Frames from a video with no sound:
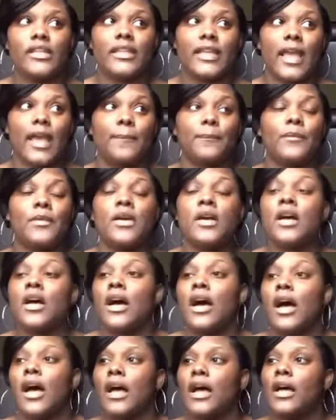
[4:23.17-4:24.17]
yeah.
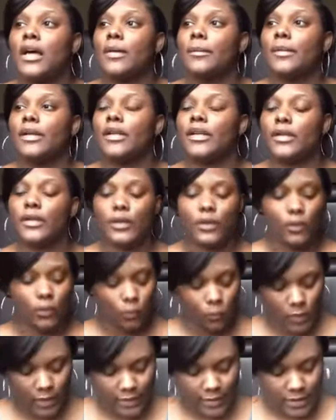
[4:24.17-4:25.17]
Um,
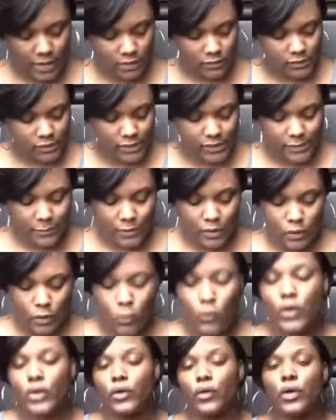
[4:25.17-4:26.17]
what else has been
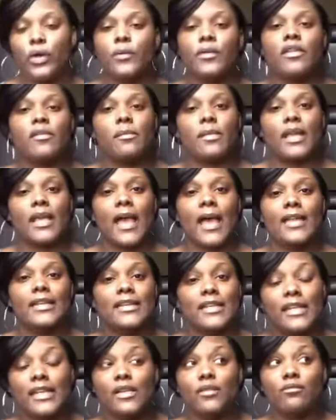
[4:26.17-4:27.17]
going on with me? I
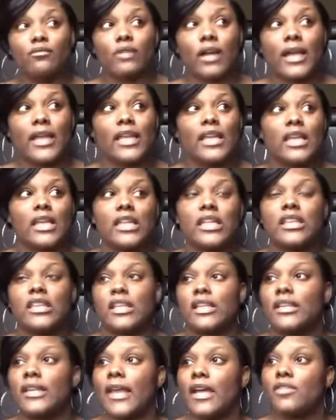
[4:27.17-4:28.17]
didn't write
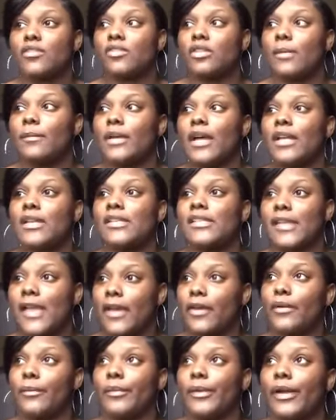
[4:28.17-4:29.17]
anything down, so I'm kind of
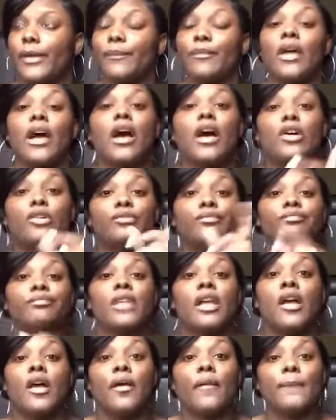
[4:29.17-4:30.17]
scatterbrained. Oh,
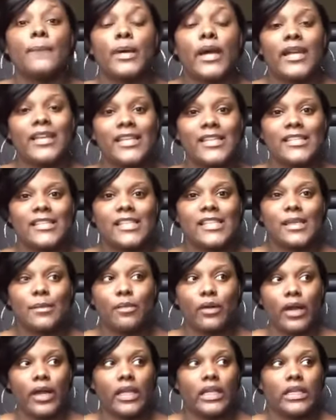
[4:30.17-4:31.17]
pregnancy
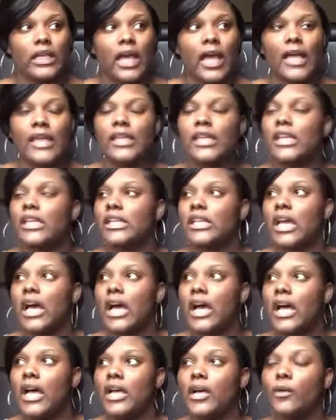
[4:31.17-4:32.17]
brain. I
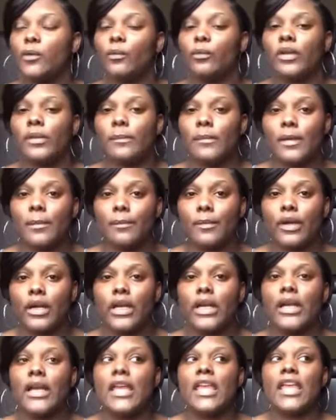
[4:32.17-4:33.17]
cannot
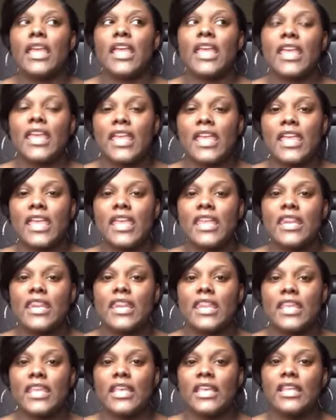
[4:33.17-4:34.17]
remember
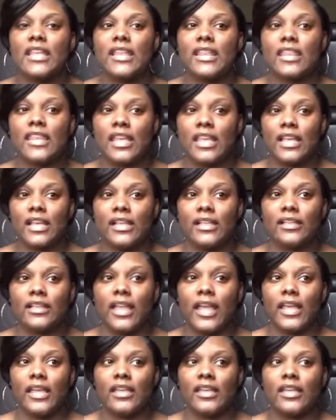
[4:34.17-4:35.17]
anything,
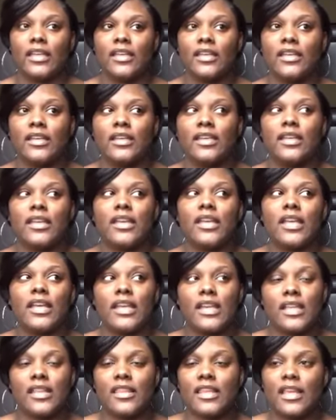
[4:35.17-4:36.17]
like
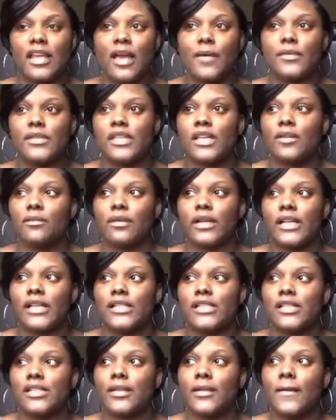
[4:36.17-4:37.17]
anything. I was getting ready
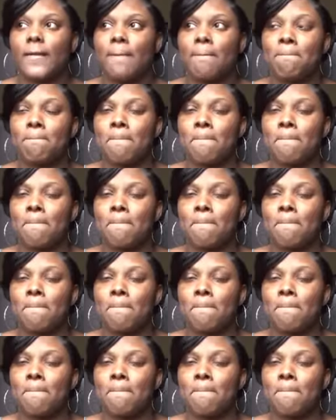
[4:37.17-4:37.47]
to